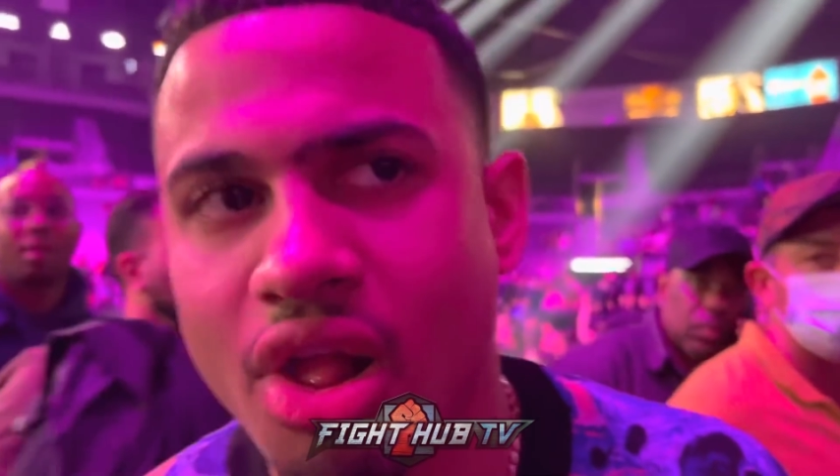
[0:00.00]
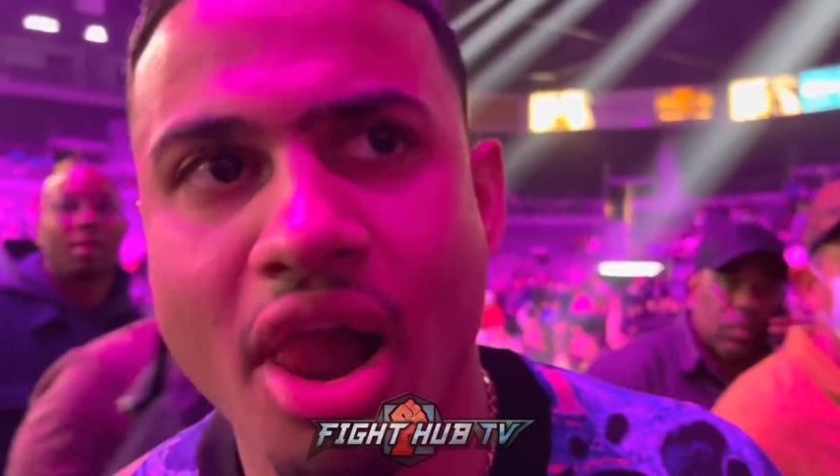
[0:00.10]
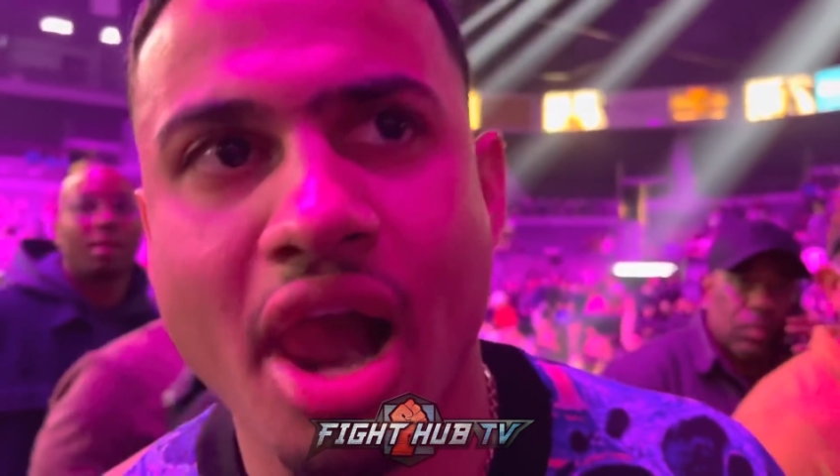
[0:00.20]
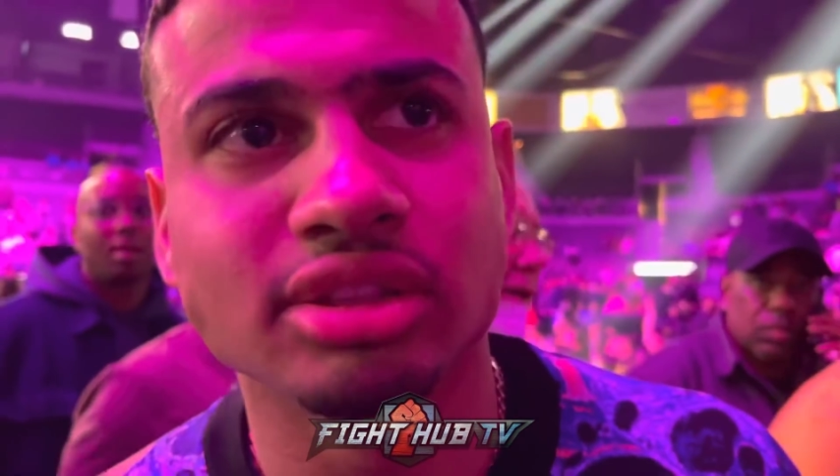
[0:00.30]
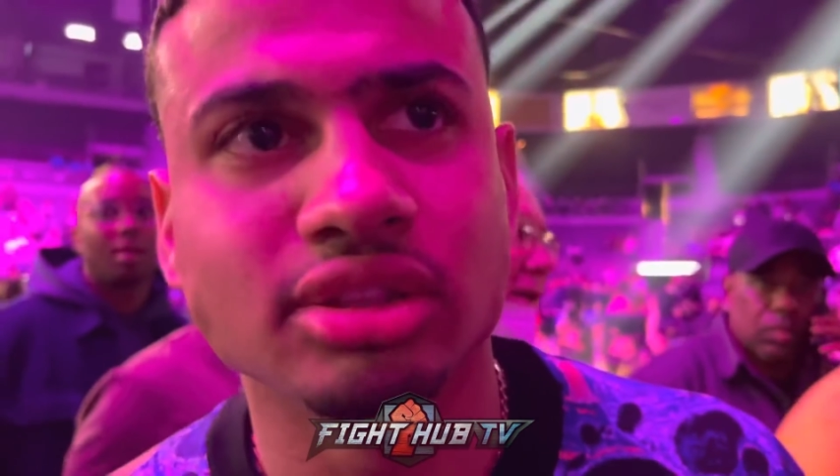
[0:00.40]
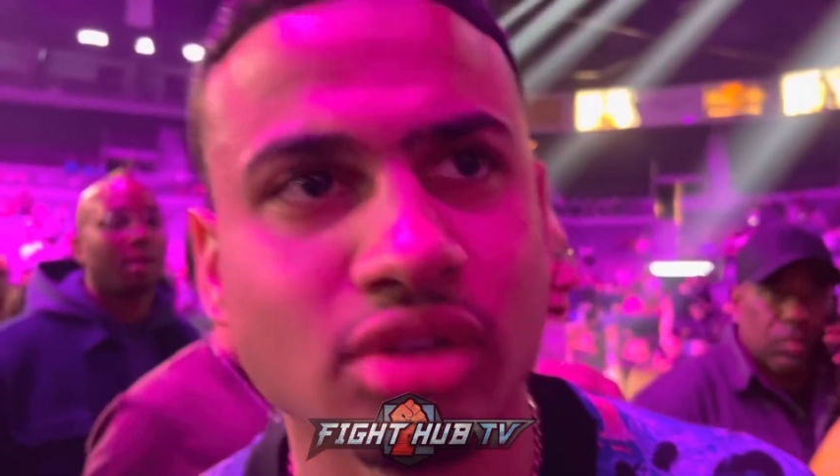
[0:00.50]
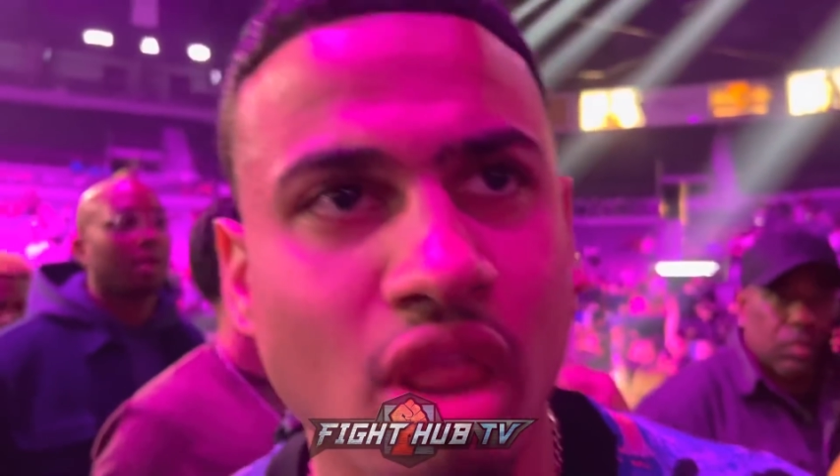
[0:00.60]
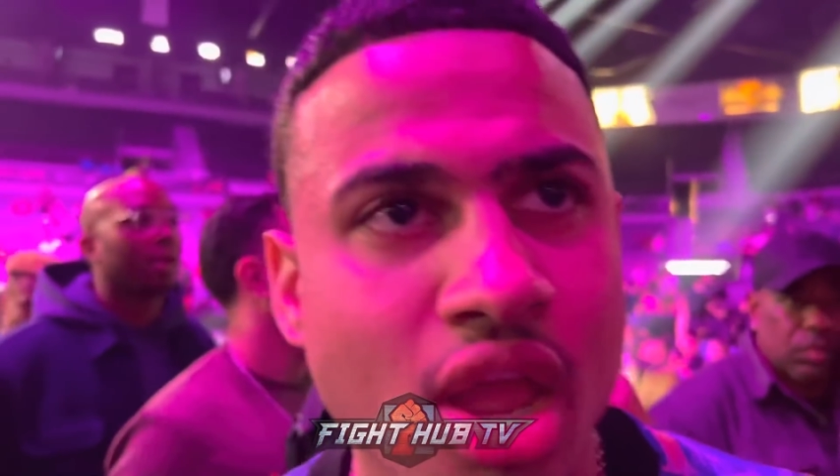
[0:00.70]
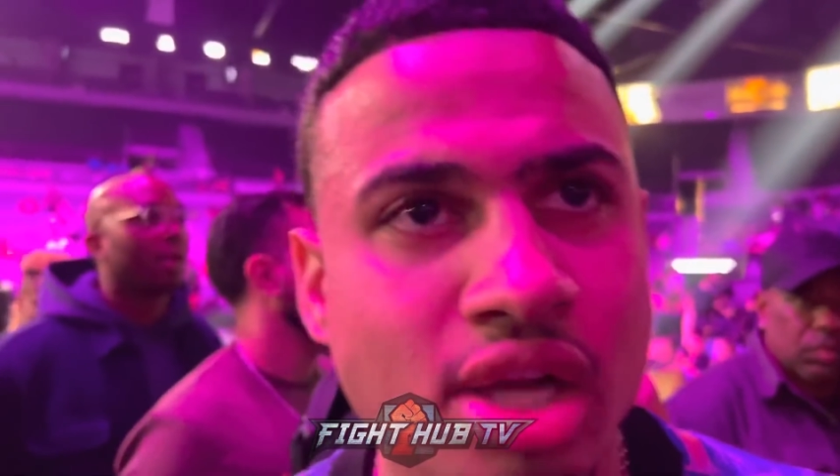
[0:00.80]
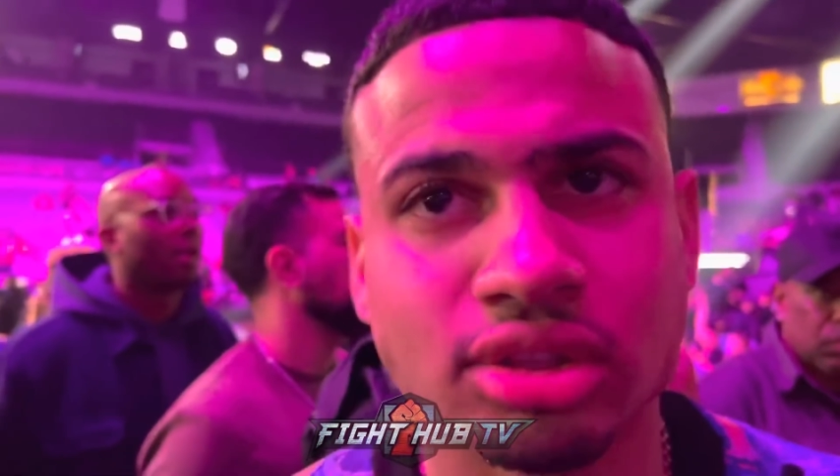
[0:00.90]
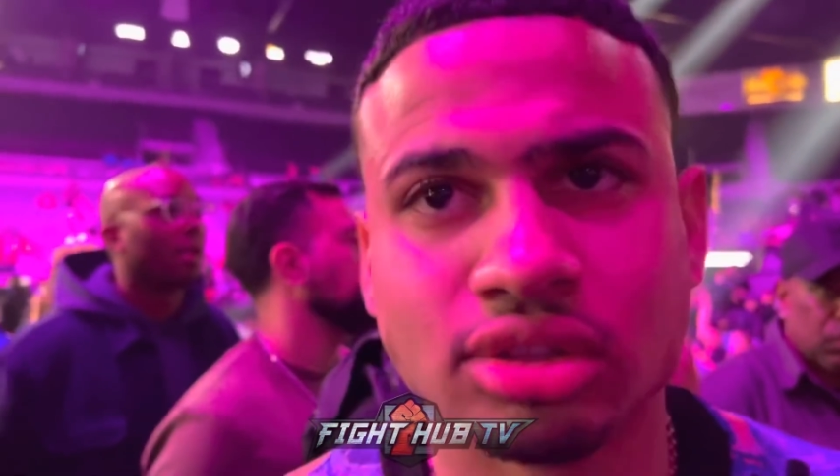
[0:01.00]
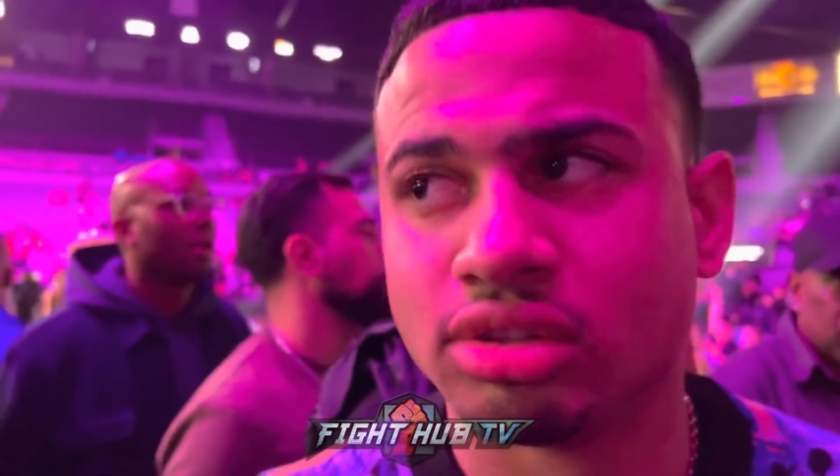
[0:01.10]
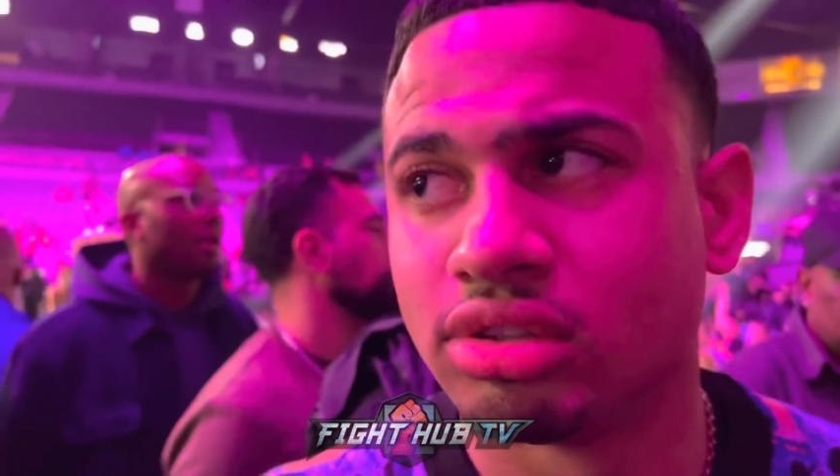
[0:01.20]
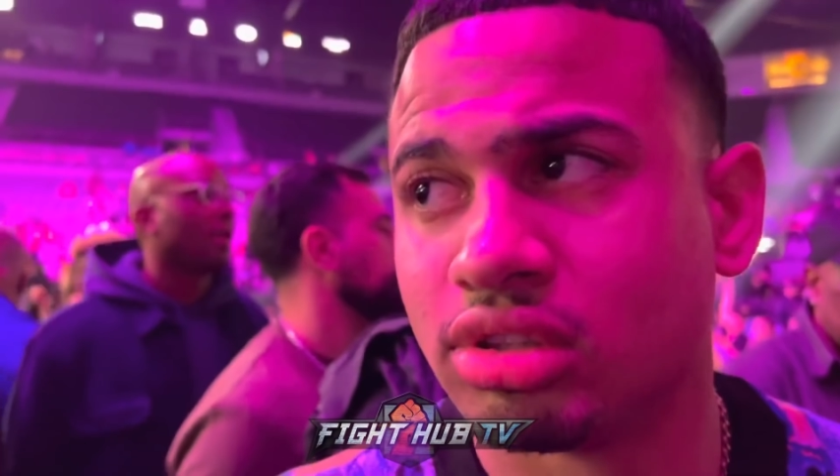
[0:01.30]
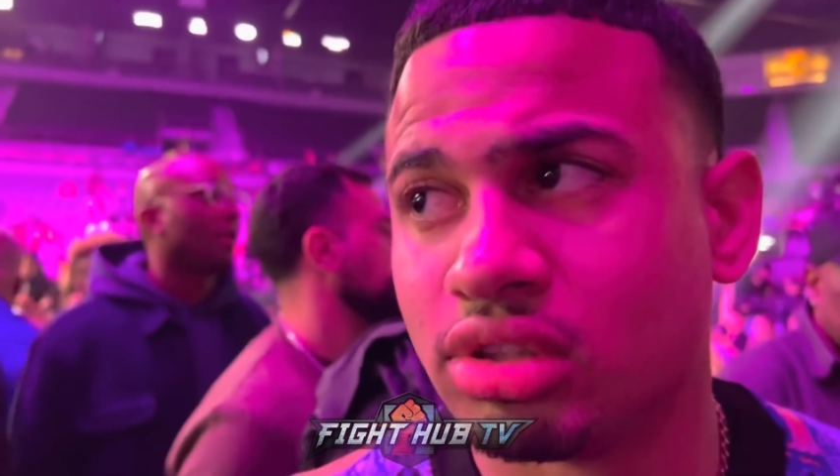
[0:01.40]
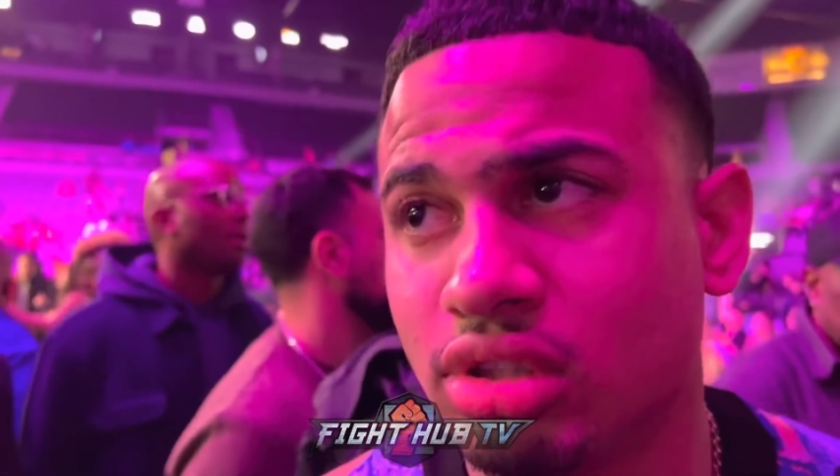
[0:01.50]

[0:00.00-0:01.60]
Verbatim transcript: you make about that? You and him?